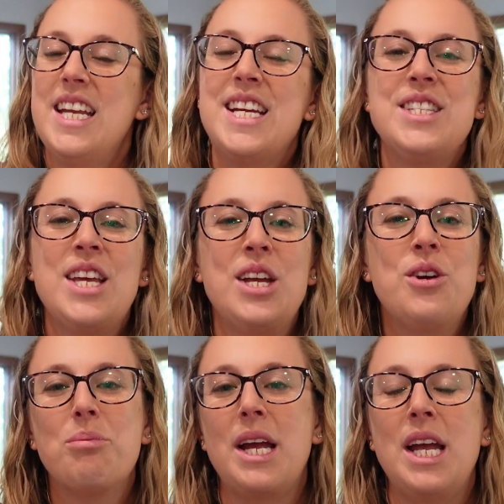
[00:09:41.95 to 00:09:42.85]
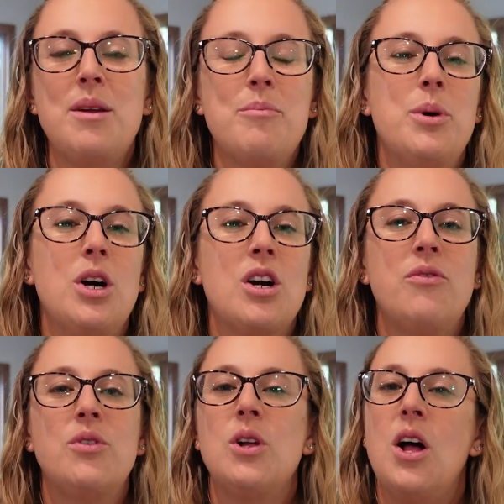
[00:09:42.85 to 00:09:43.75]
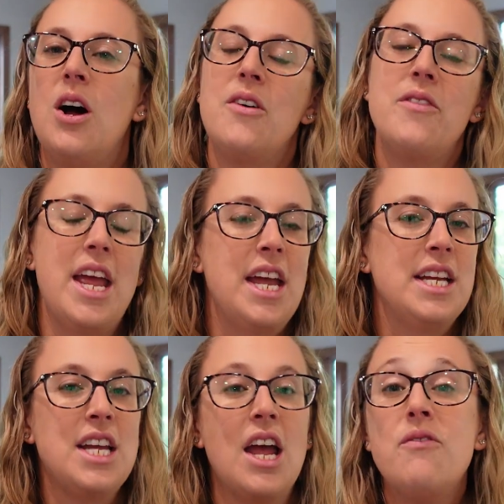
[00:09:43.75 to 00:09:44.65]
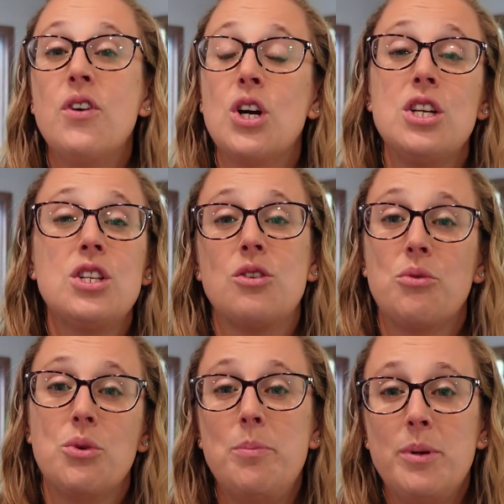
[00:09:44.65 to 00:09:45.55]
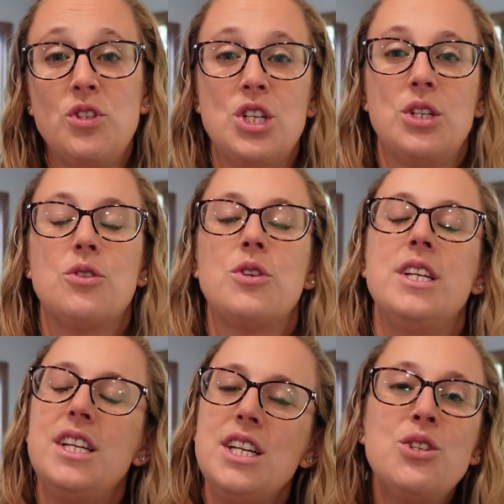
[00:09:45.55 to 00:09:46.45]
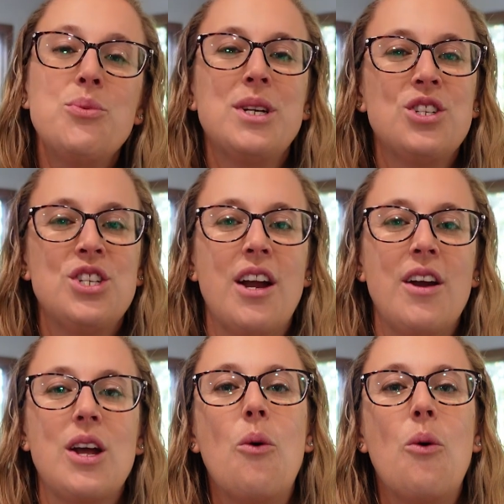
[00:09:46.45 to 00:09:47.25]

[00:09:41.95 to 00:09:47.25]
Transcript: And it's a great book full of a diverse group of children, each one sharing